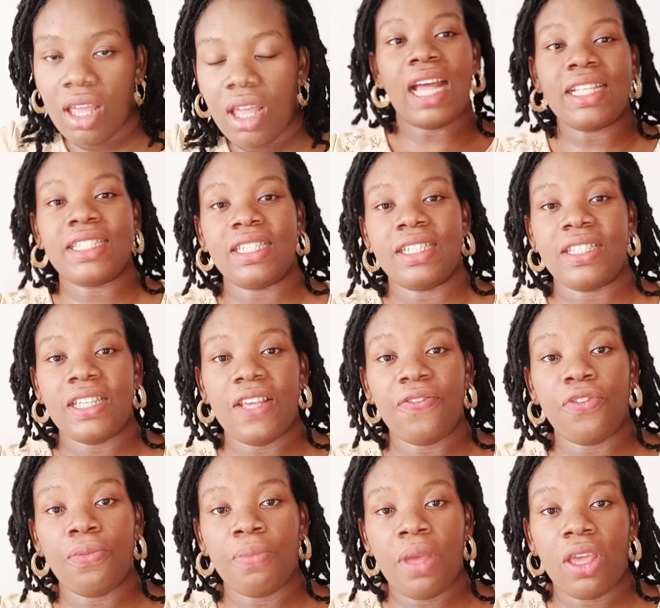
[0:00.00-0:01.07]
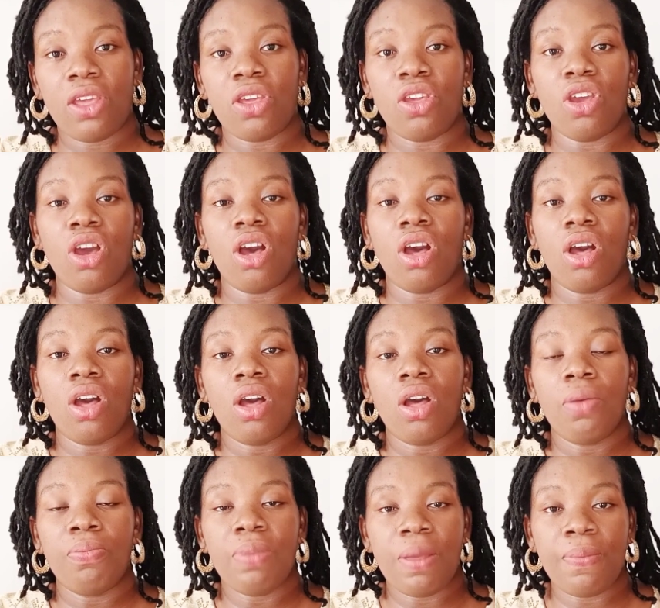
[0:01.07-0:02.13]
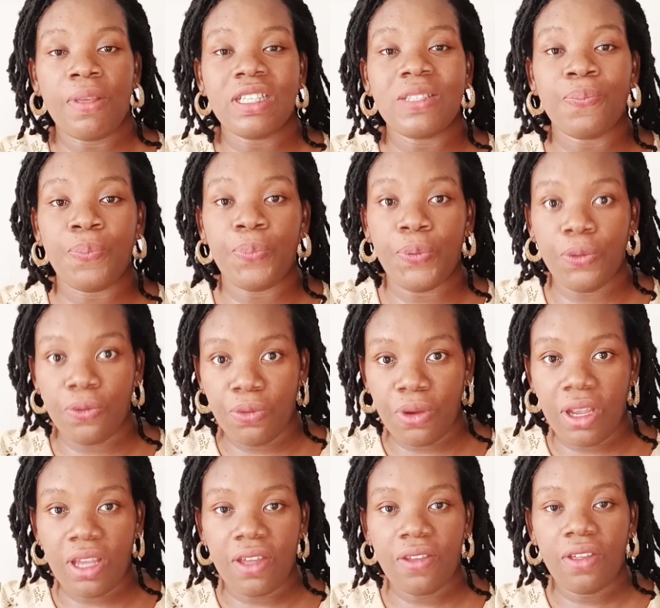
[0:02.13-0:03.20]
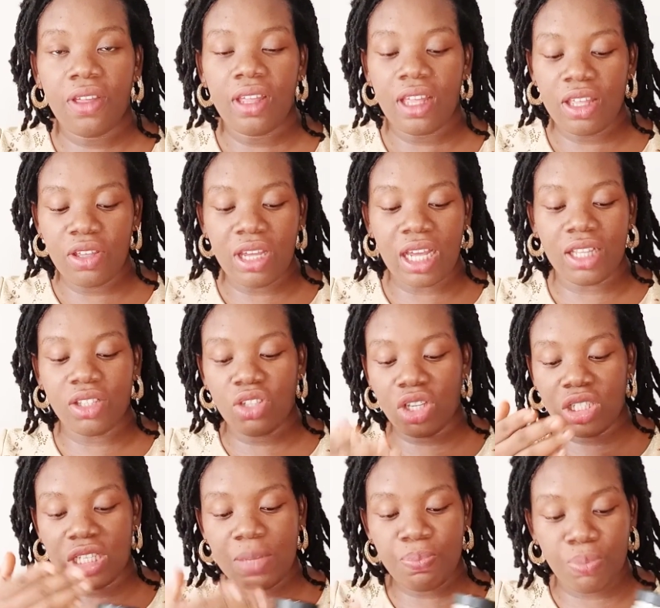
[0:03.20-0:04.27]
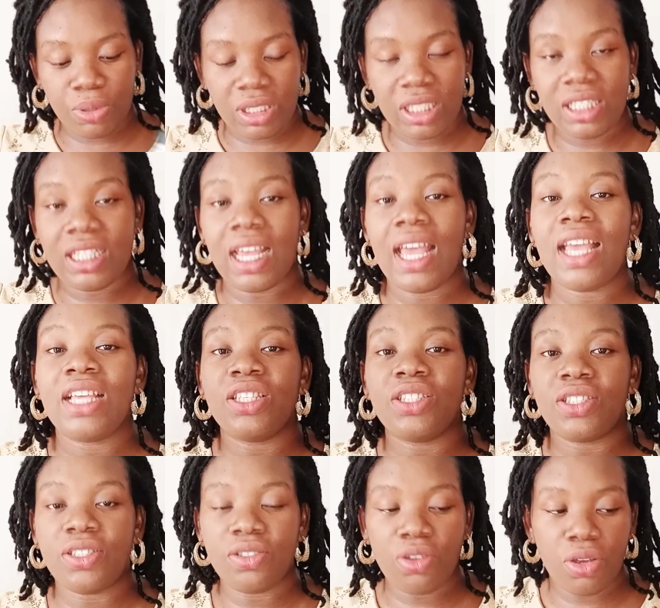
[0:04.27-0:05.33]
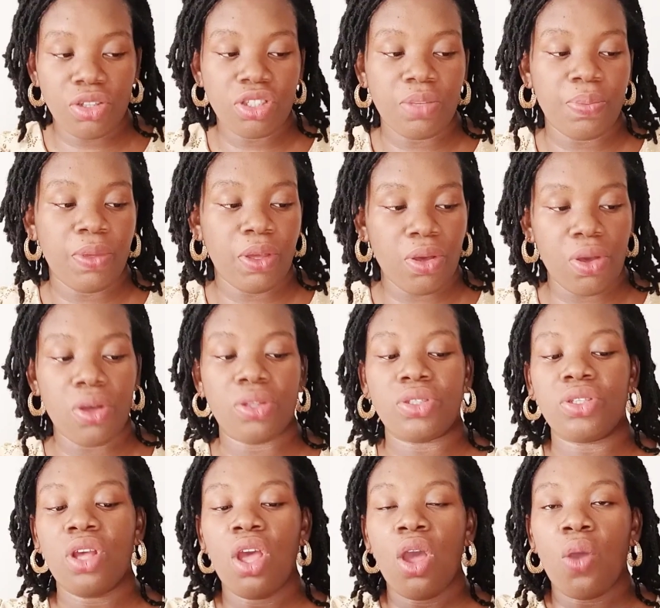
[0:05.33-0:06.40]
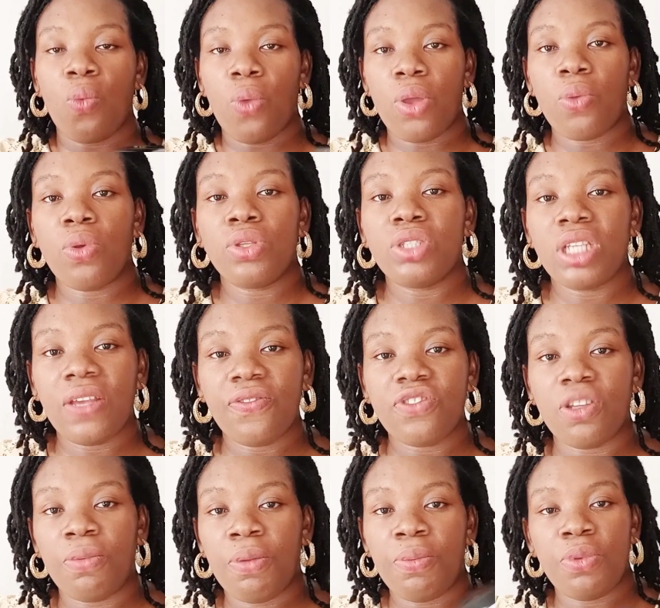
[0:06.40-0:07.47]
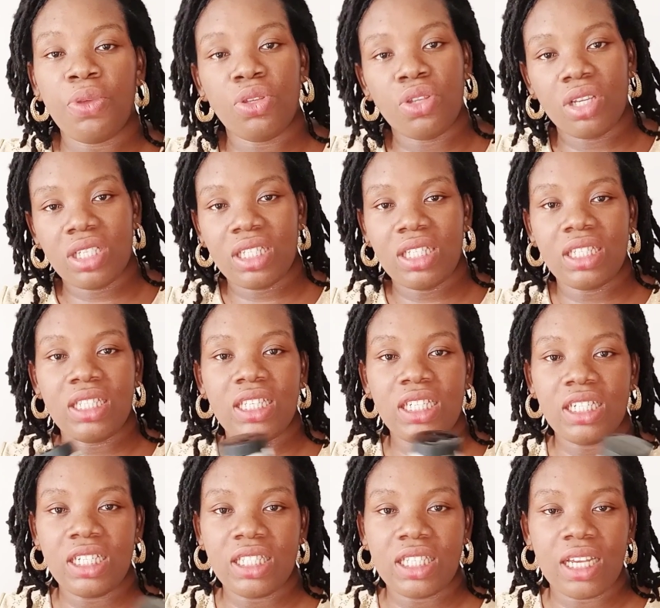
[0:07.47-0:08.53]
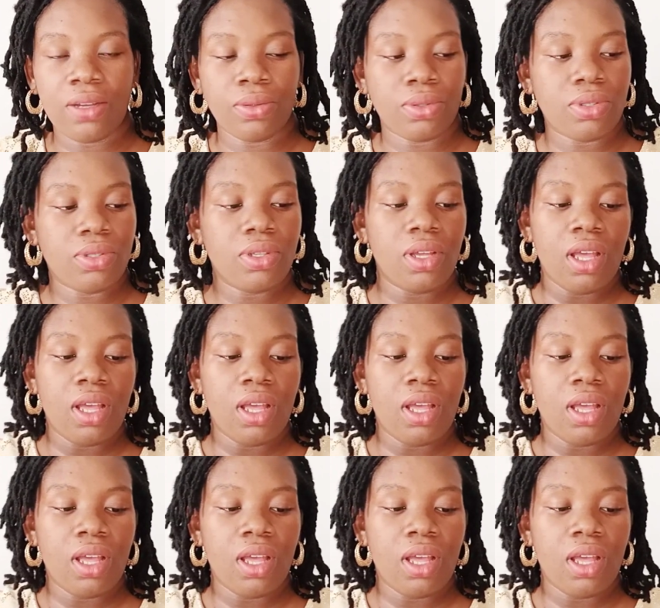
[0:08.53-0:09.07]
That is, if you make your baby's puree, you can just put it there, it's still going to be hot. When you want to give it to a baby, just dish it out.